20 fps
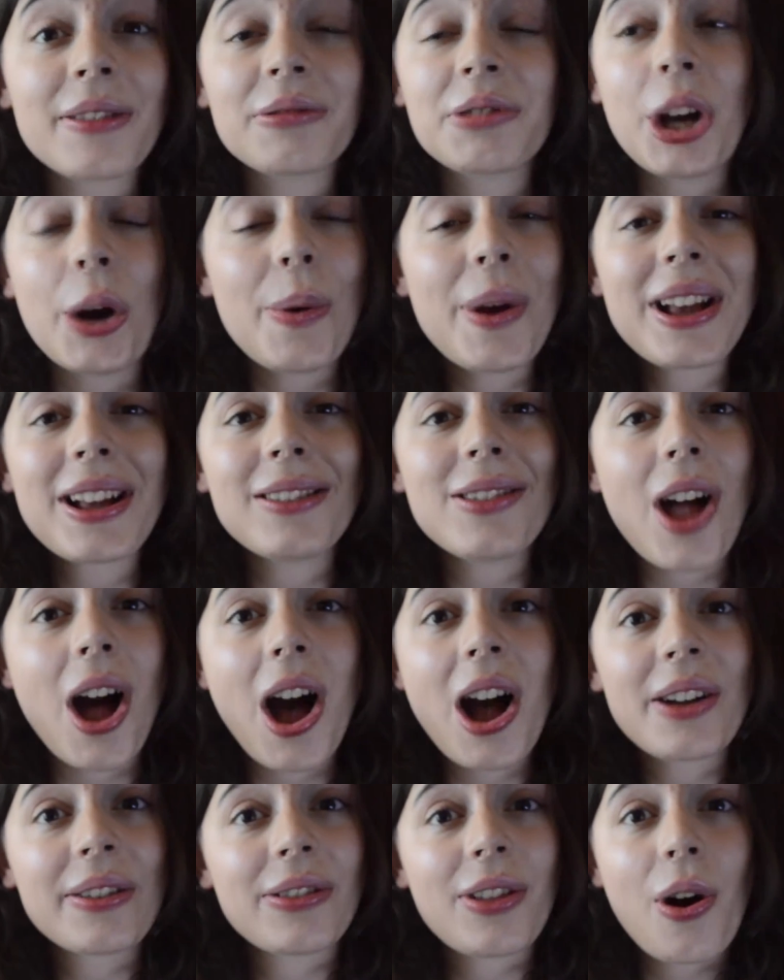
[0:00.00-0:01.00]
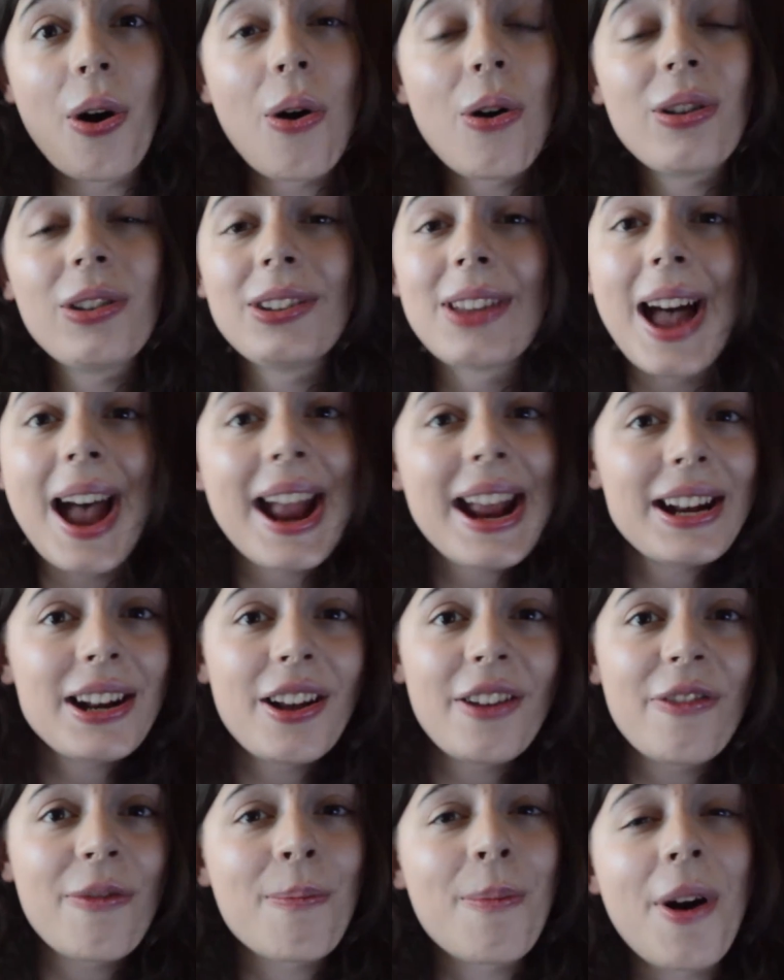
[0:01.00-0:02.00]
Going along the whole line
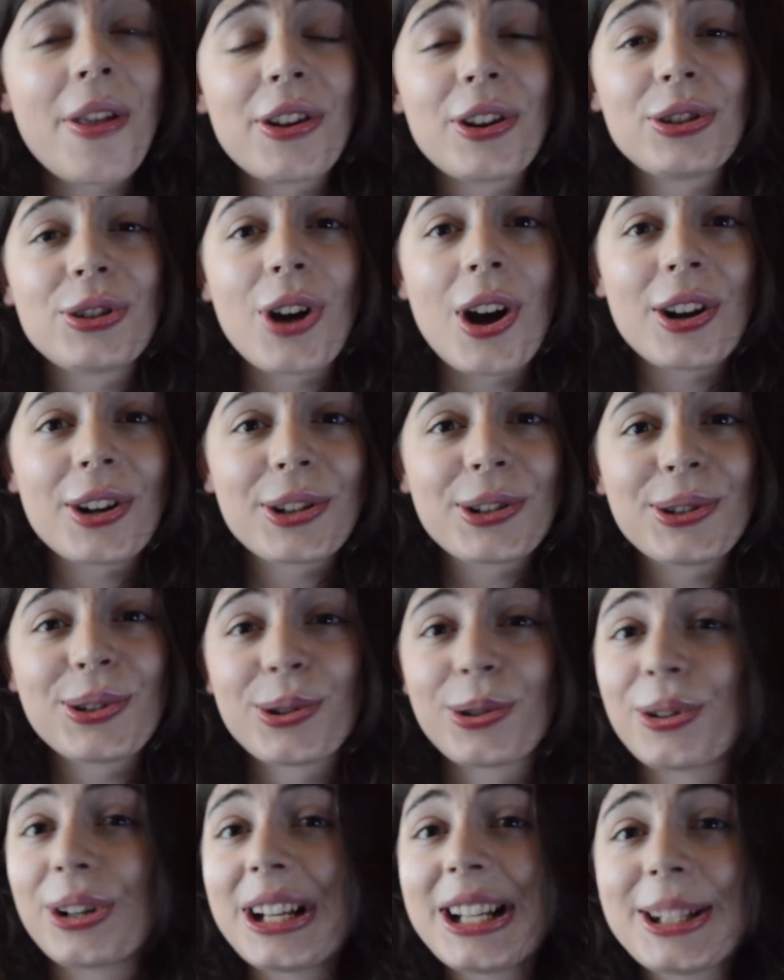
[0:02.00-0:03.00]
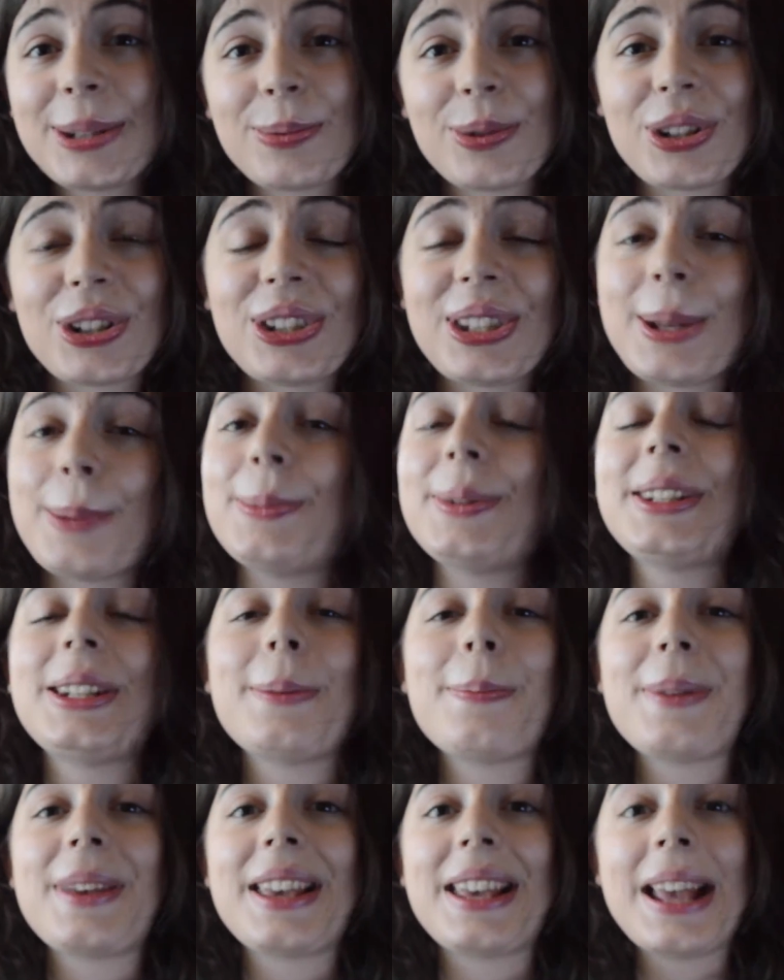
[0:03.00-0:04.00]
of mother-daughter stories, which seems
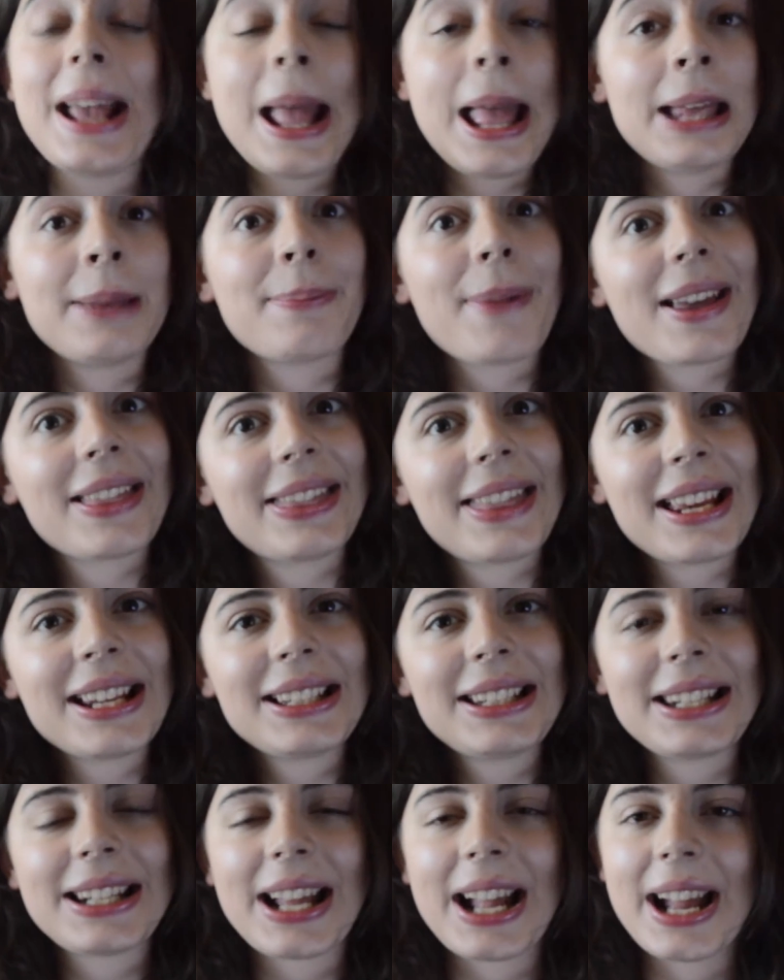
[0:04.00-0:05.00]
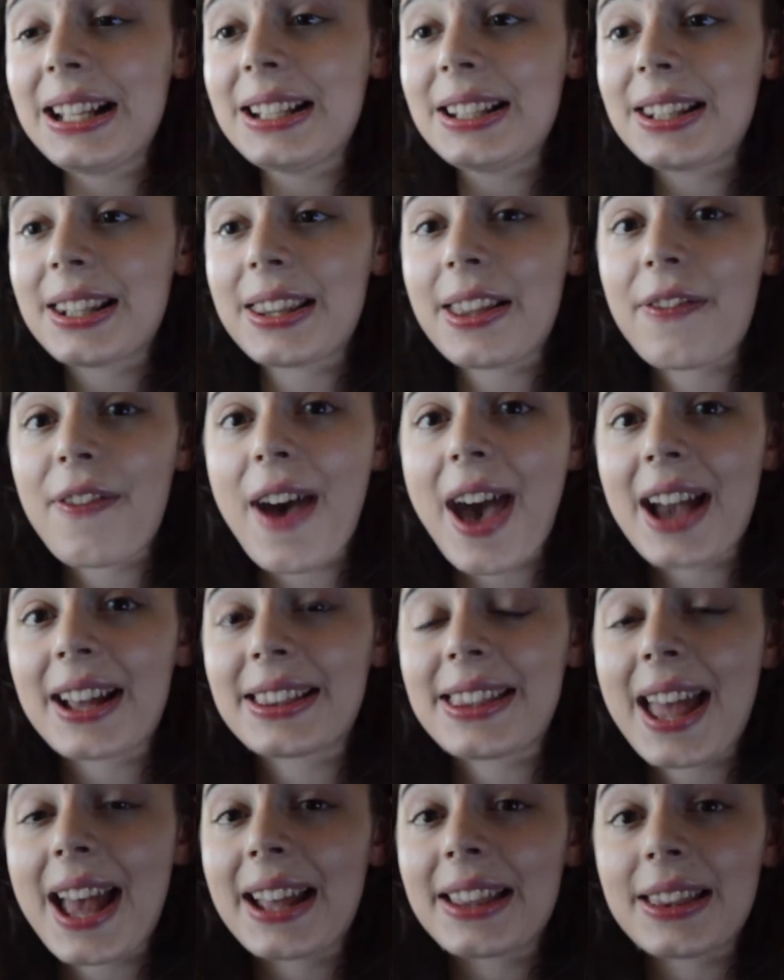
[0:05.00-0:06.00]
to be my thing today, is the fact
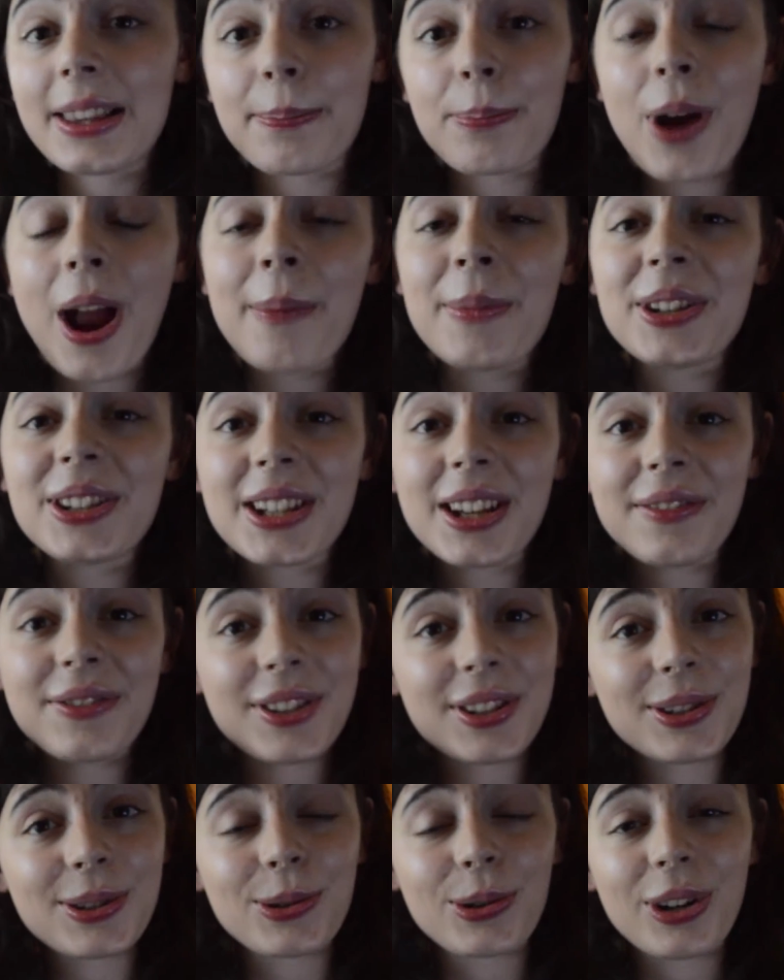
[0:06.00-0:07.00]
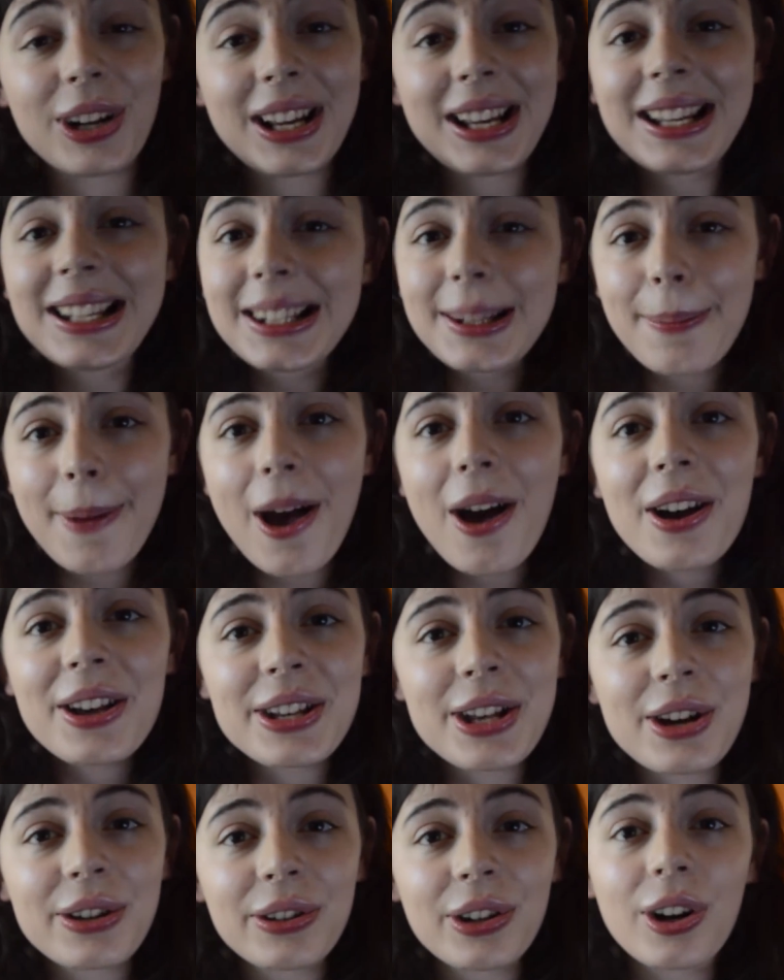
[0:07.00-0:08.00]
that the premise of the story is about a
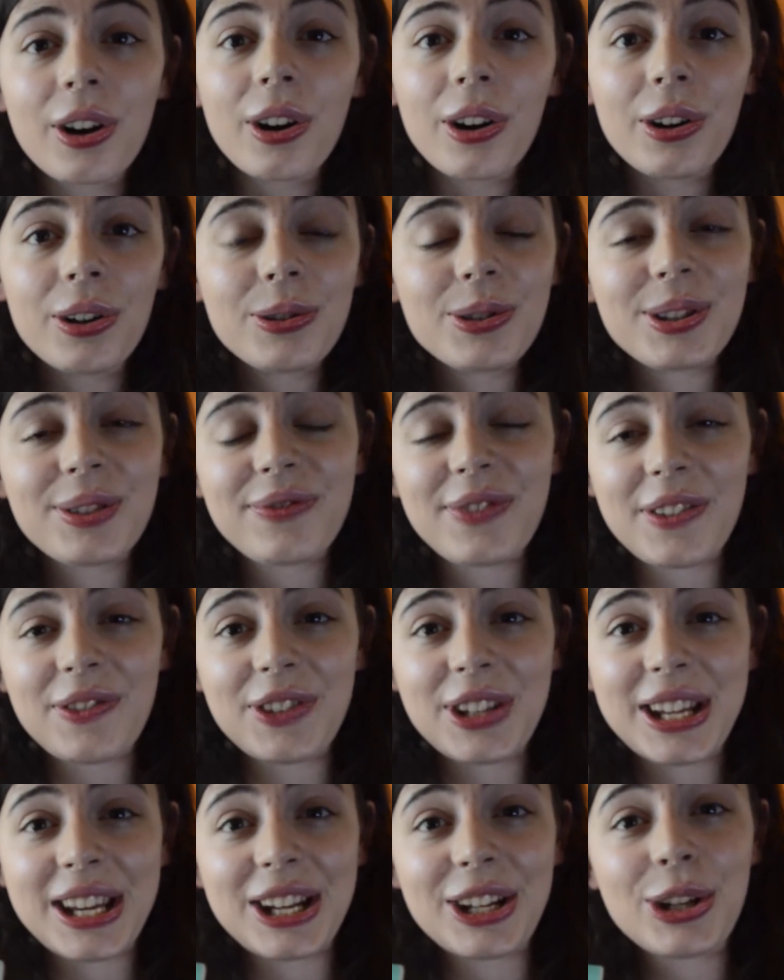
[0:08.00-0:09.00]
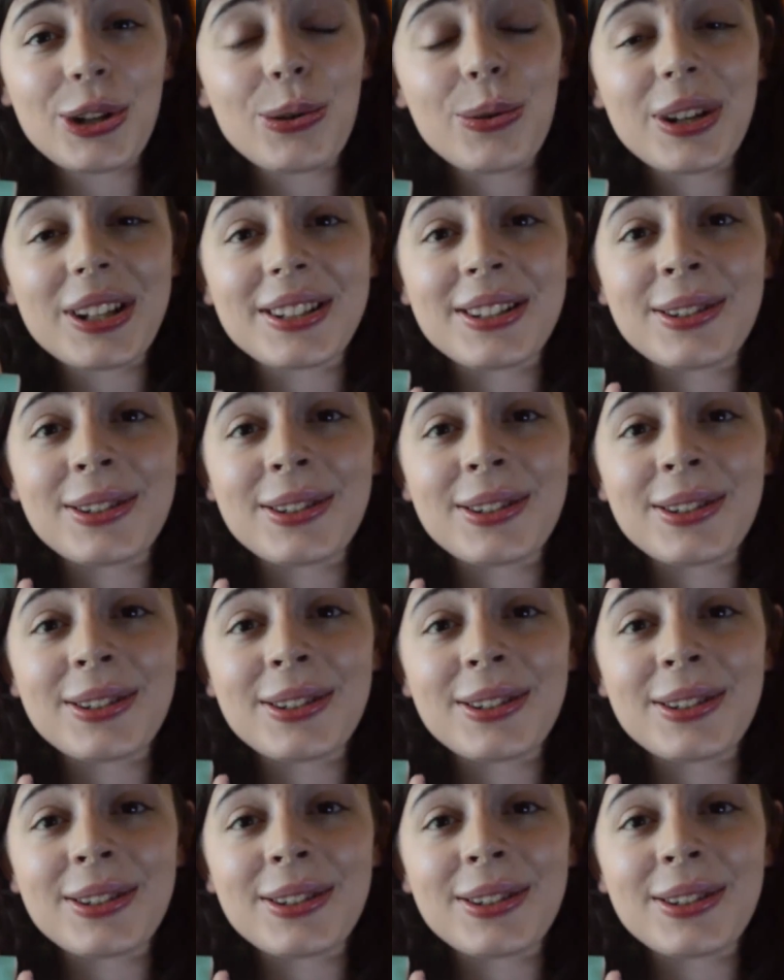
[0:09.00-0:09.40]
young girl who's 15 who is